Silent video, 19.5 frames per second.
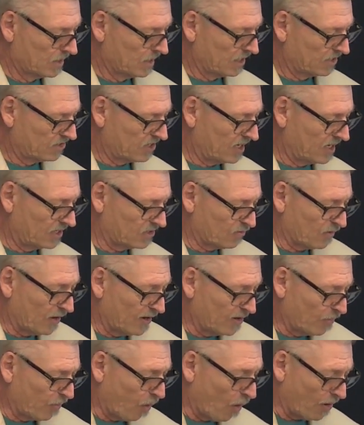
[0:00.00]
See, it's very
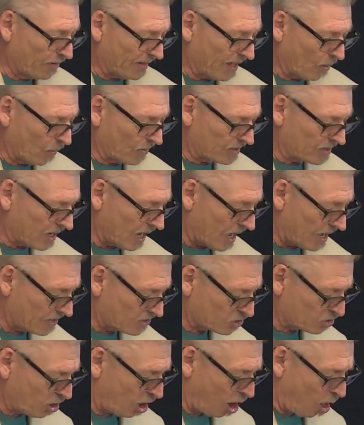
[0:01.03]
important that when God
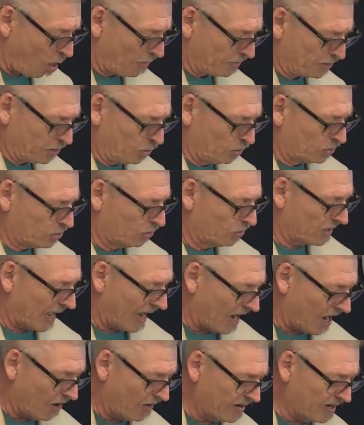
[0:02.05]
is calling you to an
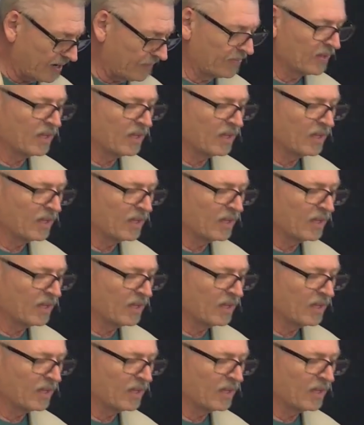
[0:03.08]
area,